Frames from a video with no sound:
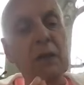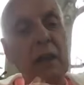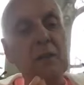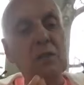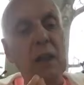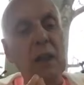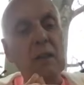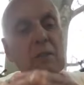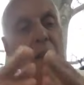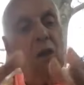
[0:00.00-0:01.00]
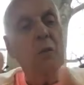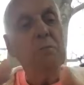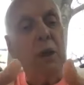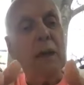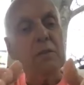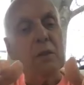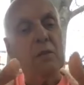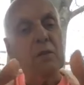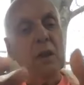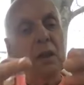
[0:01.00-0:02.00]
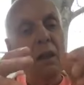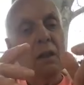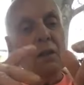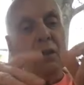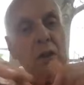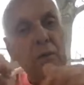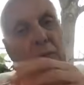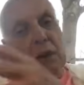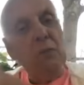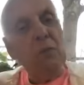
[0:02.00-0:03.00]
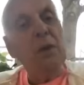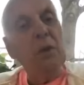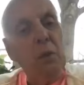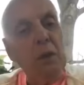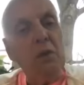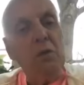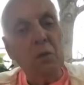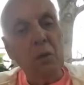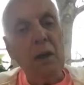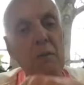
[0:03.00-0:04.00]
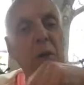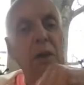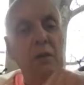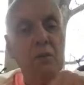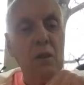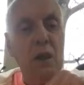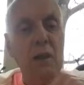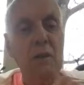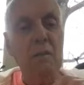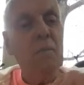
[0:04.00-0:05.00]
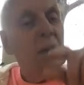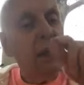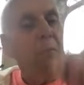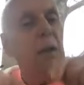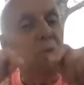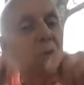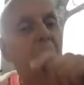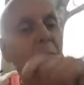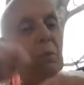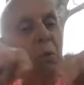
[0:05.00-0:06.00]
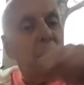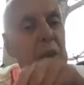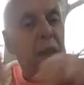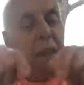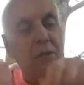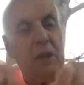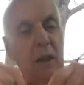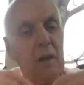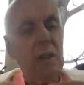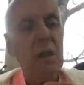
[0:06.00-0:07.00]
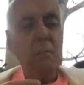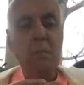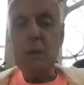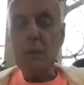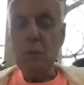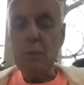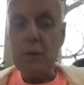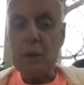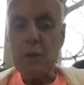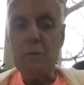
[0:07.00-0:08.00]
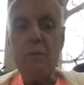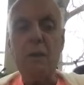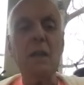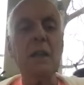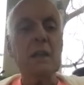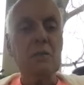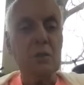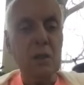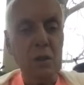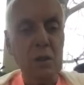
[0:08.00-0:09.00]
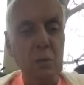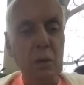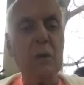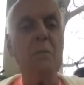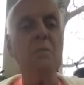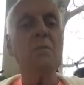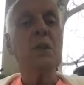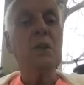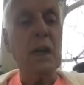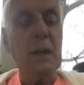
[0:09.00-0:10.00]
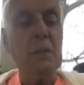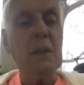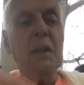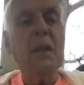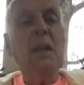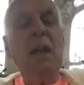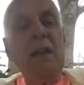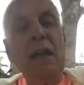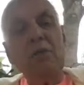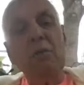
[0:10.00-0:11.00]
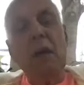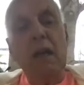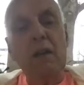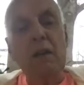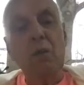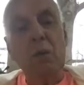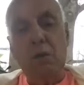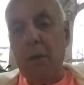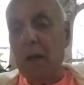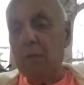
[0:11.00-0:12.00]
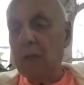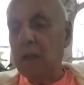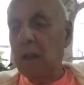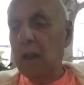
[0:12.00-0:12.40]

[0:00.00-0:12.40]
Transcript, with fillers: of that is saying if they don't practice, they're going to forget within a week or two how to play the song. They might remember where the keys are, but they will forget yeah. the feelings, the rhythm, the timing. And that's what my article is about